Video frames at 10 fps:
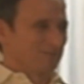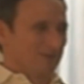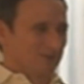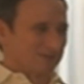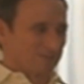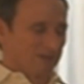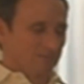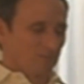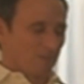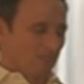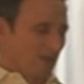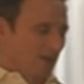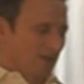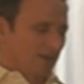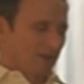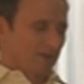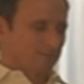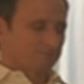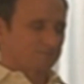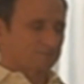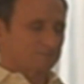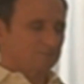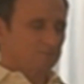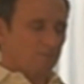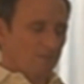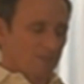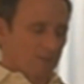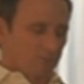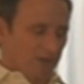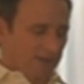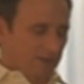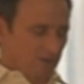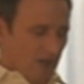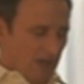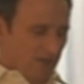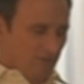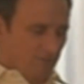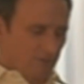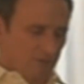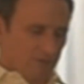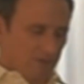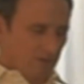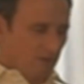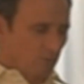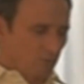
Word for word: bring in some amusement. Bring in a lot of